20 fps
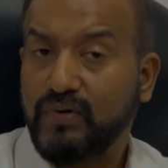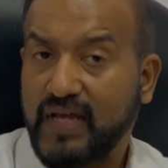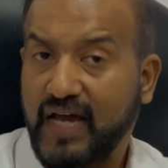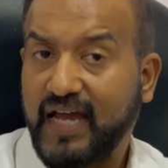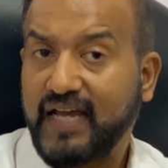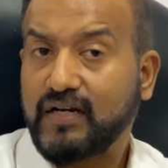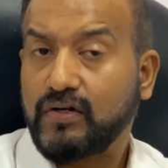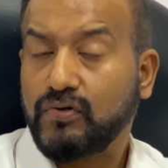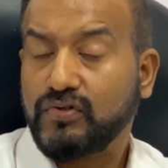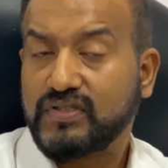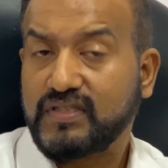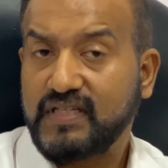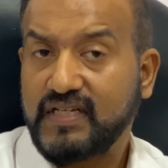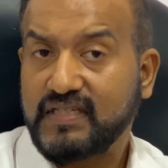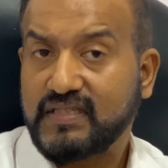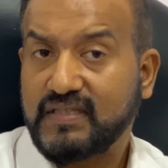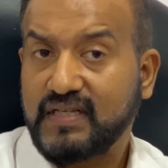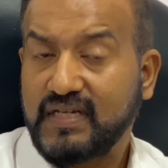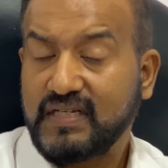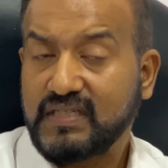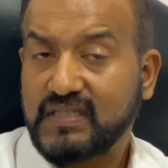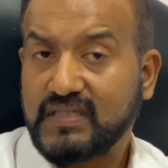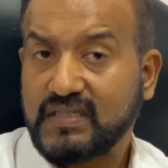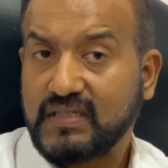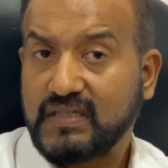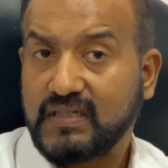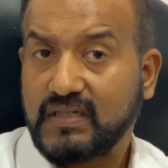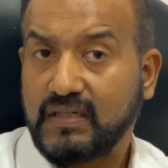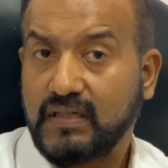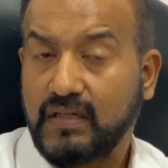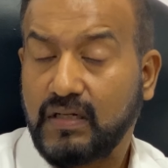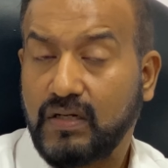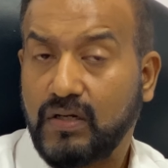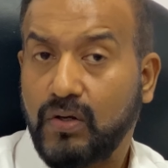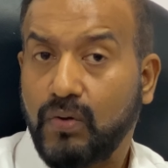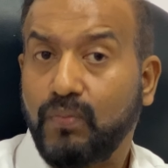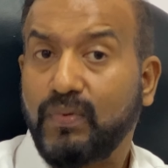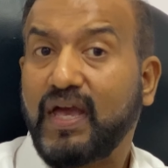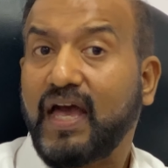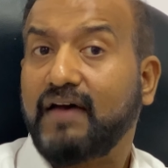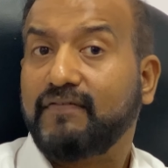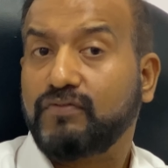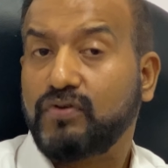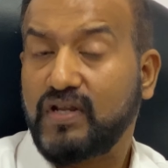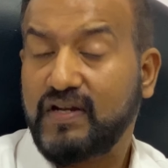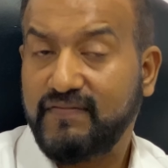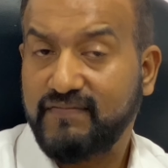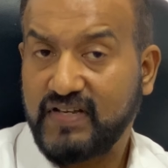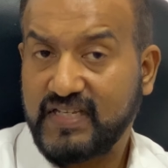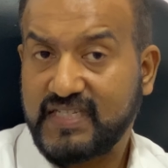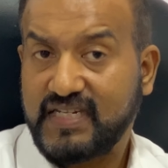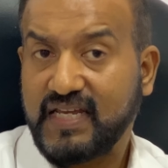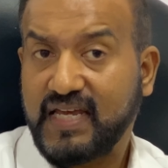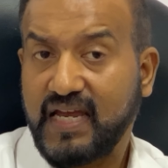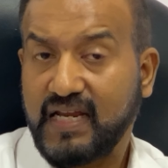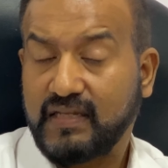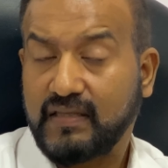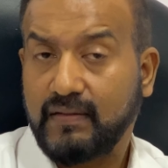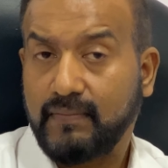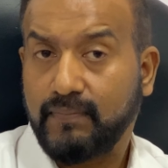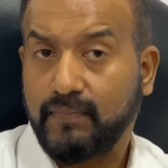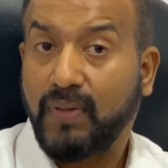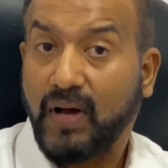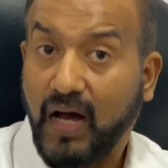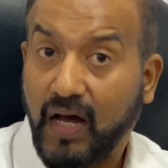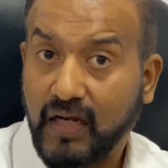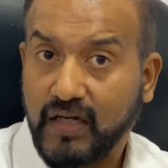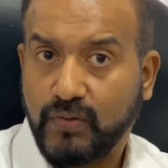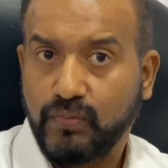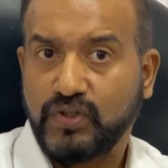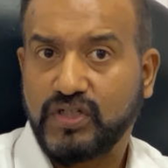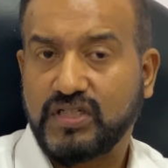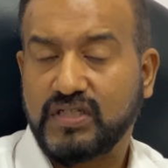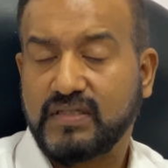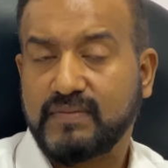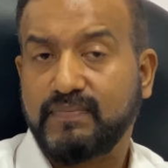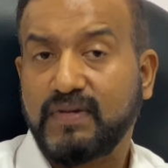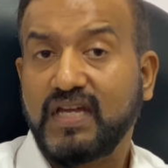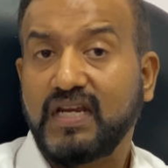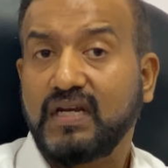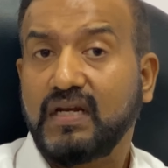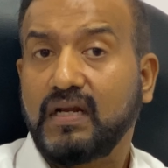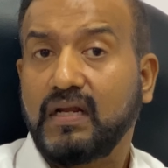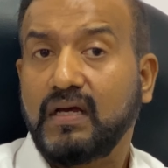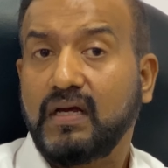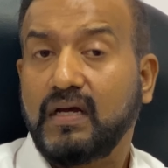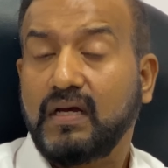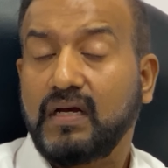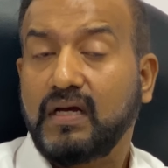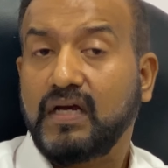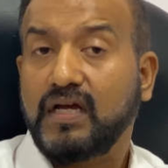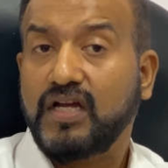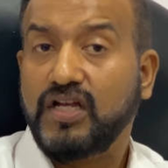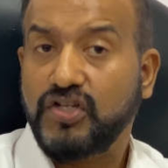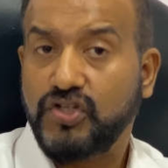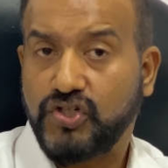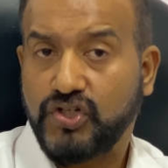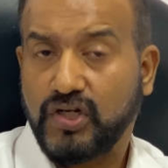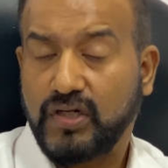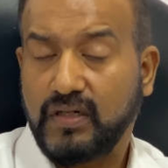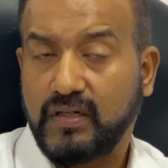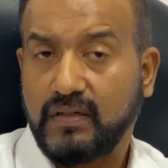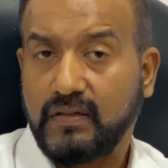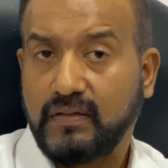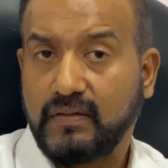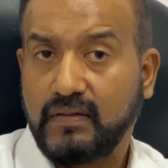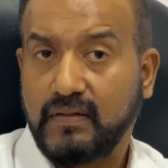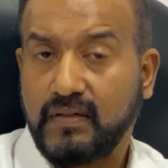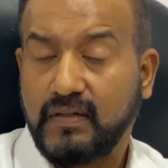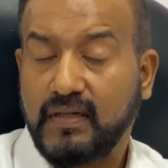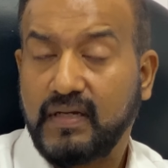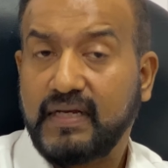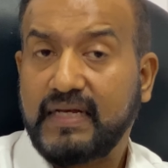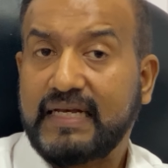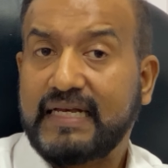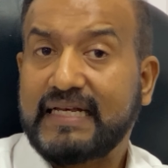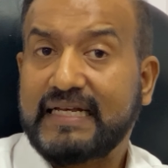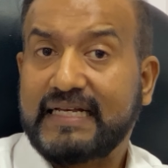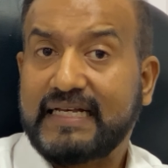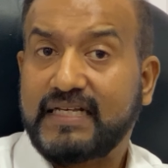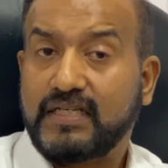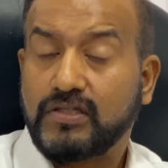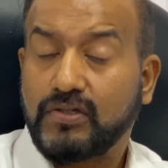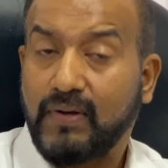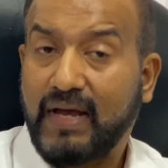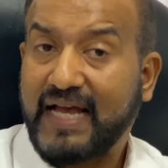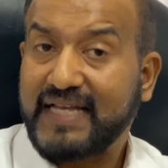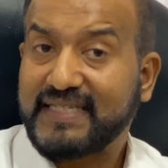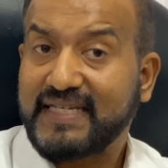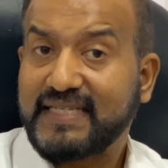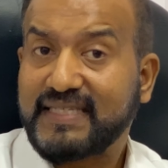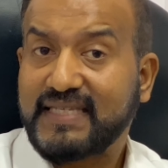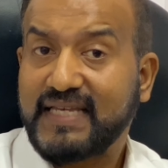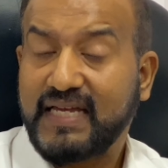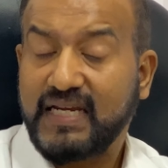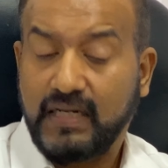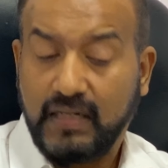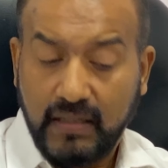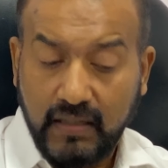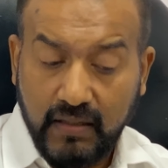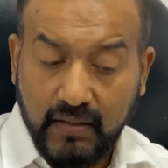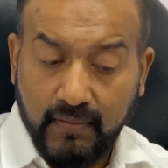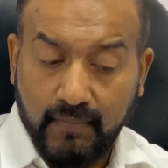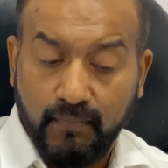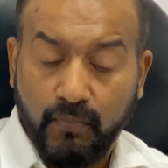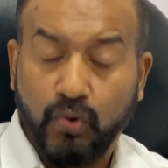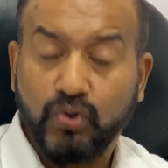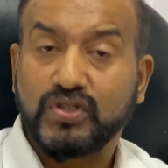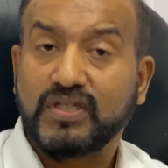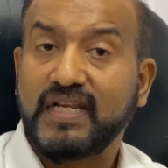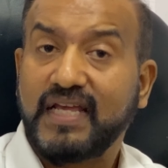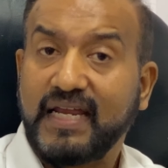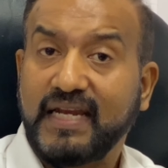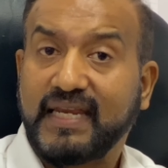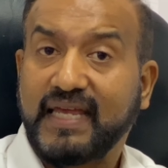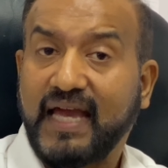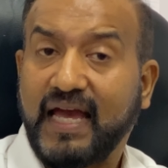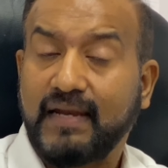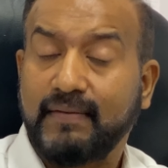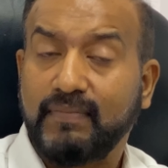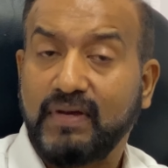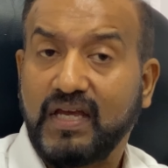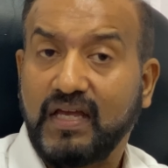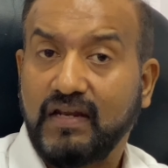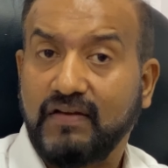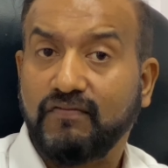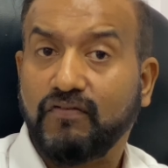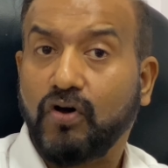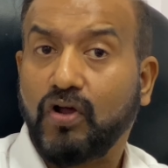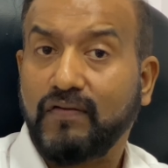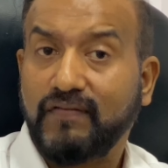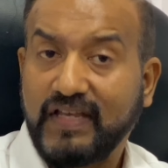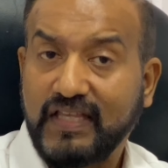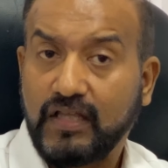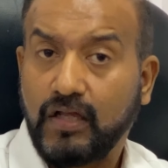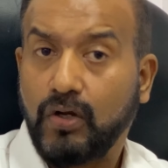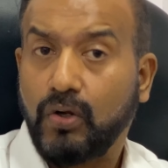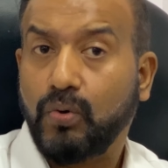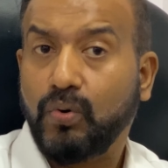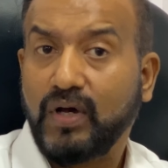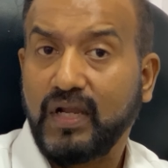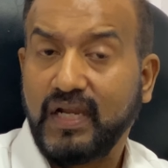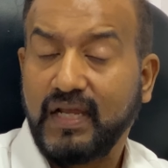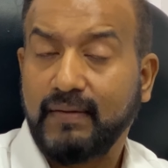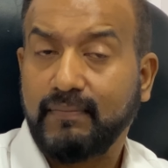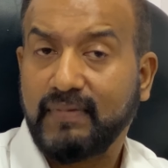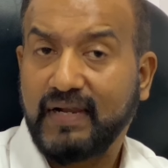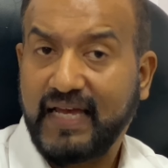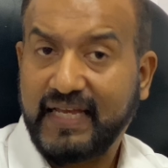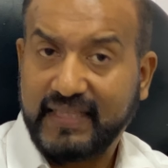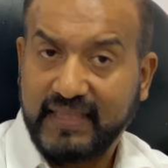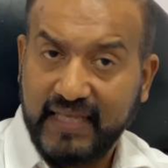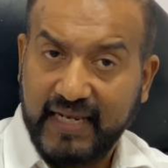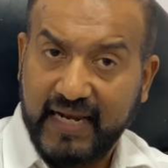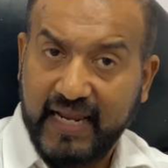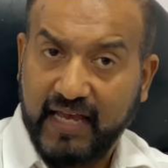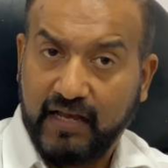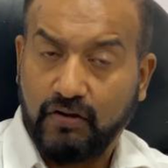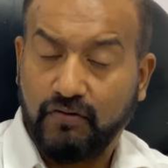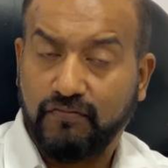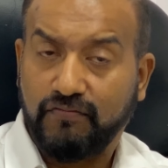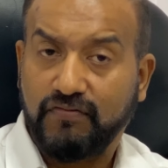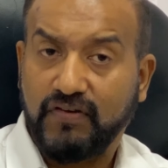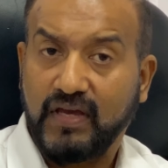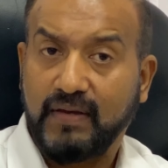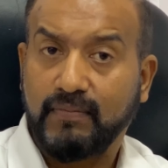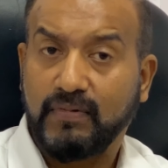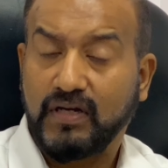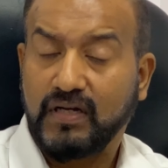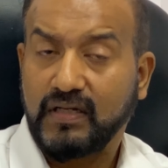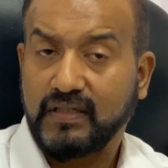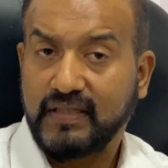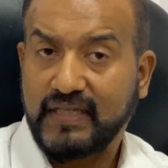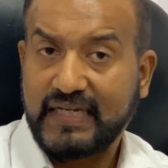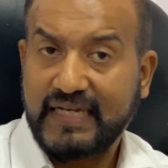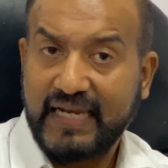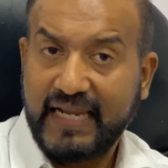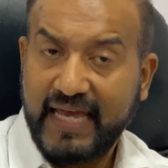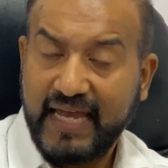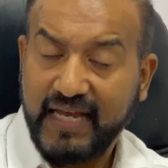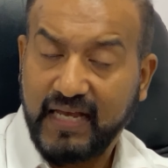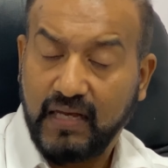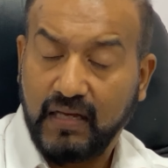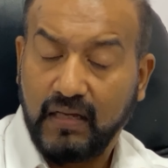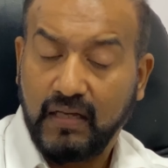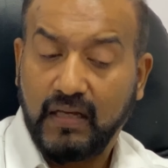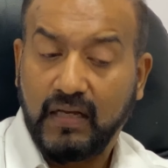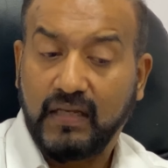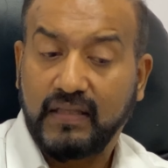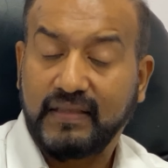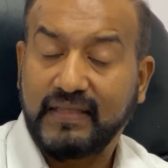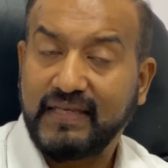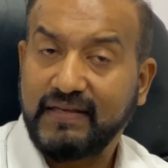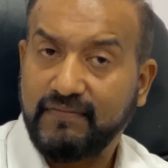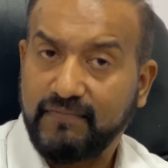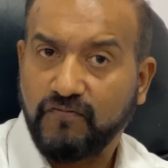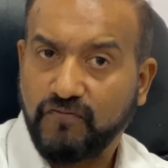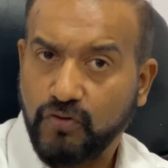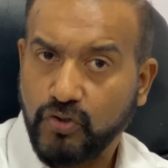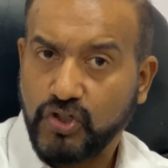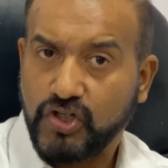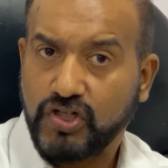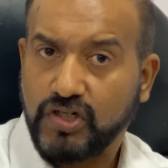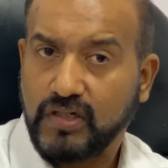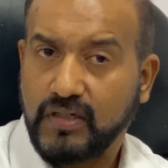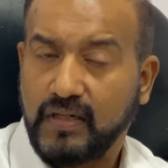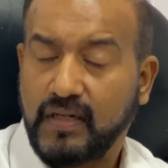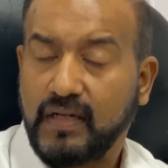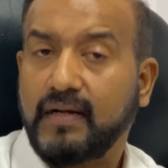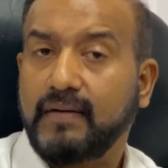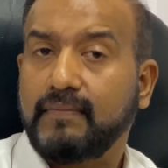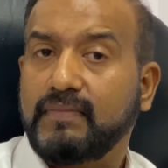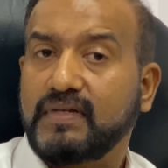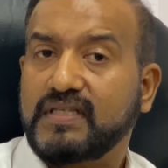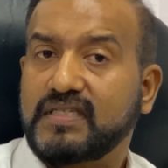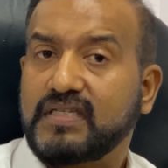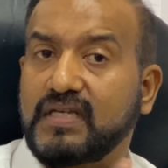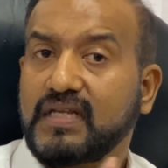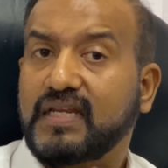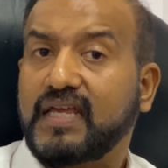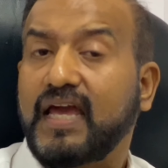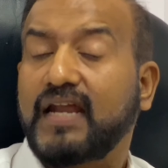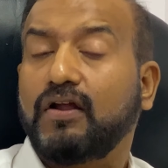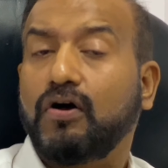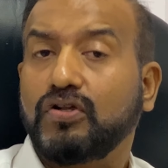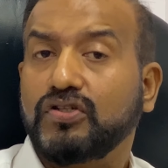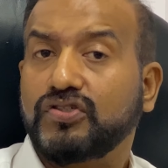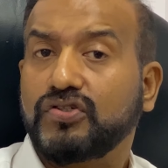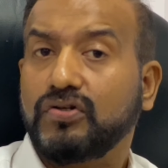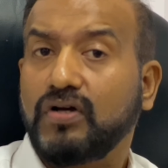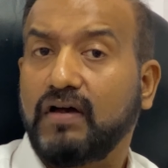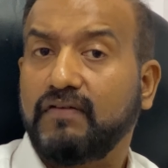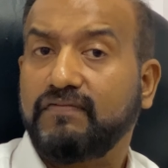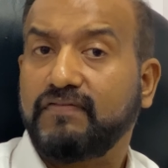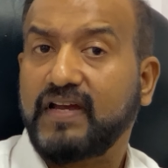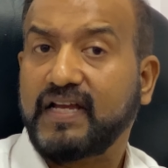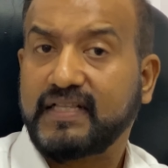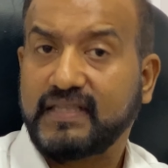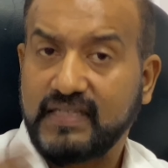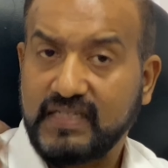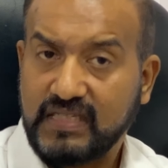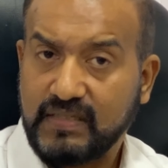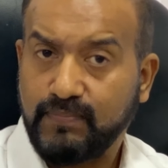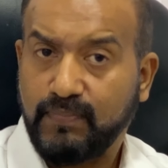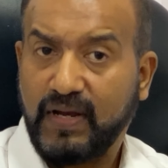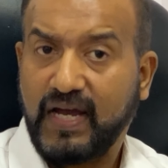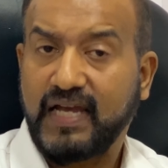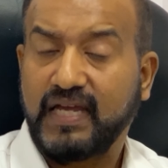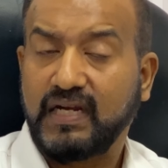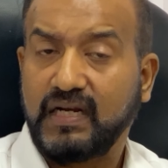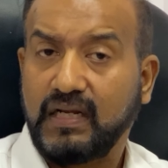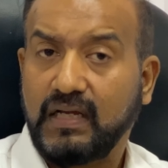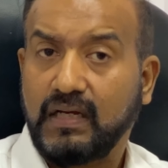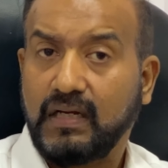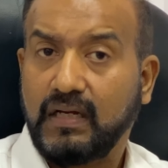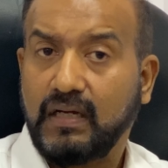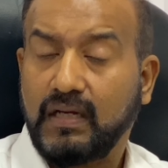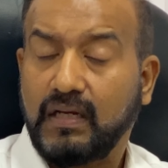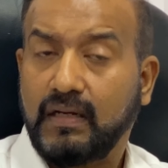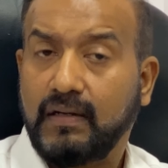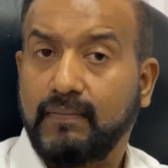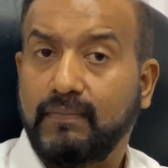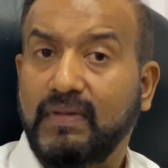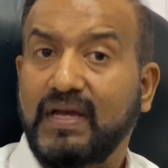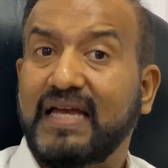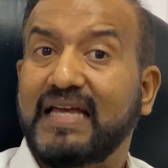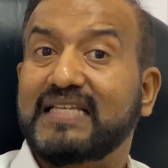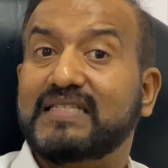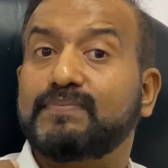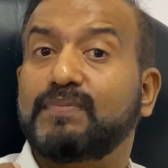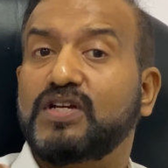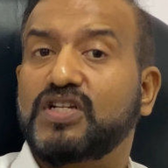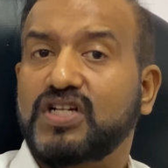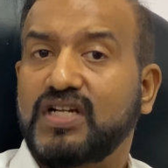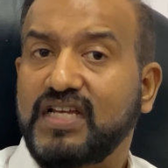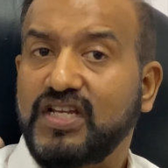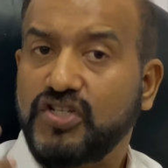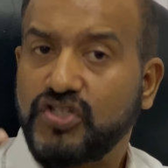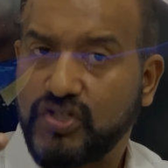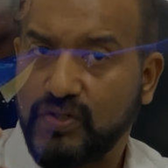diagnose these things? We have to investigate the part which has been injured. So as I said, mostly it can be involving the lower limb like the neck of femur, the leg, the foot. It can also affect the spine, especially in